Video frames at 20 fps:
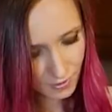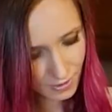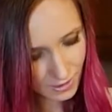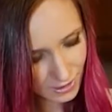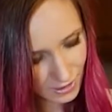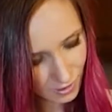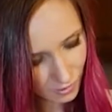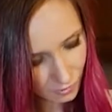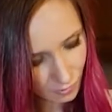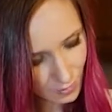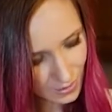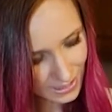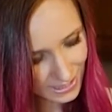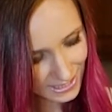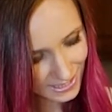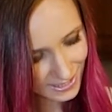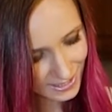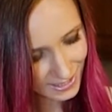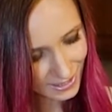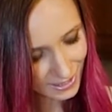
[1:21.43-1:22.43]
This has been
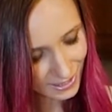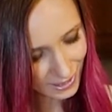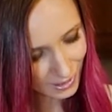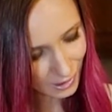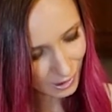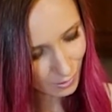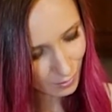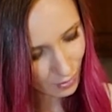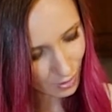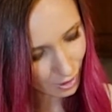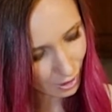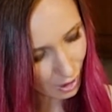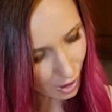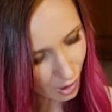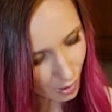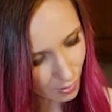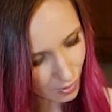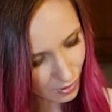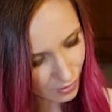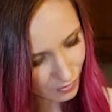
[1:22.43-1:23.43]
sitting in my
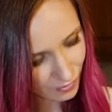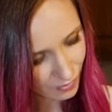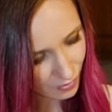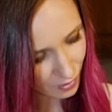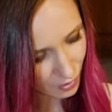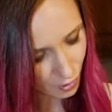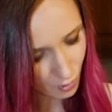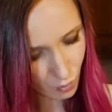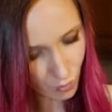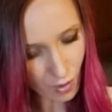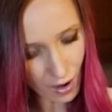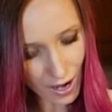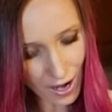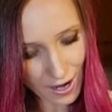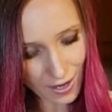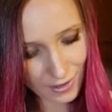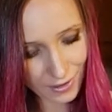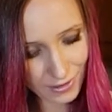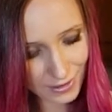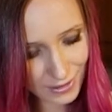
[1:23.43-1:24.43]
cupboard for a
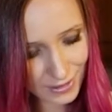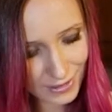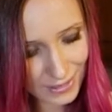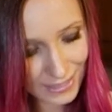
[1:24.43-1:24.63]
while,